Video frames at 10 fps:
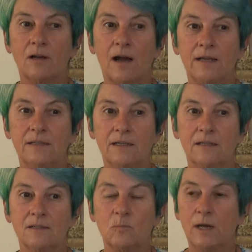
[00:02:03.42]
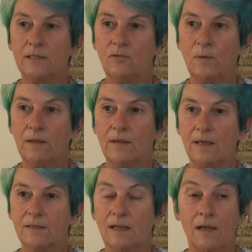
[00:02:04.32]
ideas and ways of doing
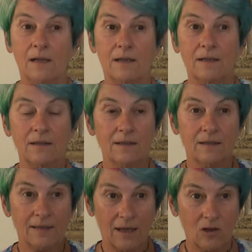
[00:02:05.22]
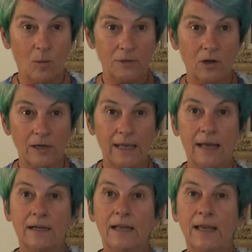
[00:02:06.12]
things get copied on
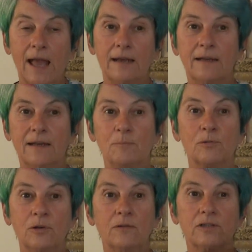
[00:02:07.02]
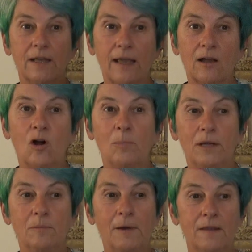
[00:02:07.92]
again and again and improve as they get
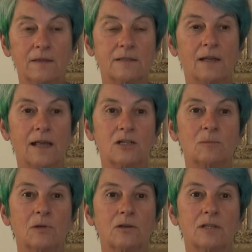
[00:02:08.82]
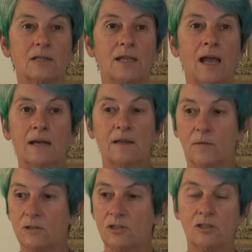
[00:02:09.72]
copied by this selection process, and
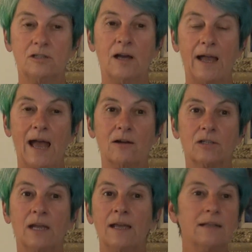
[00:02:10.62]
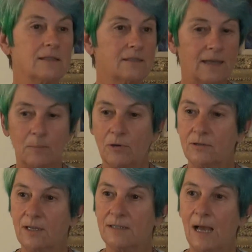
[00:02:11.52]
others just die out. It's the same
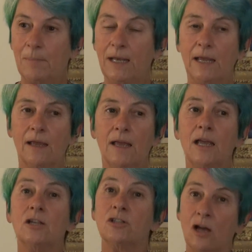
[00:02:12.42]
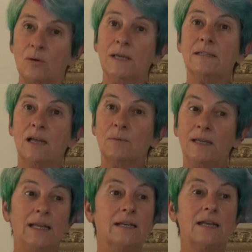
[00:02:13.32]
process happening. So he said, we
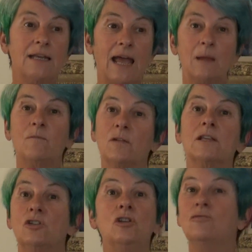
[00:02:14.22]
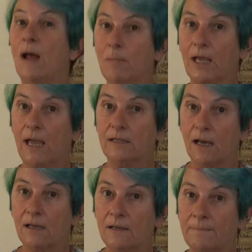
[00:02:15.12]
need a name for this new replicator,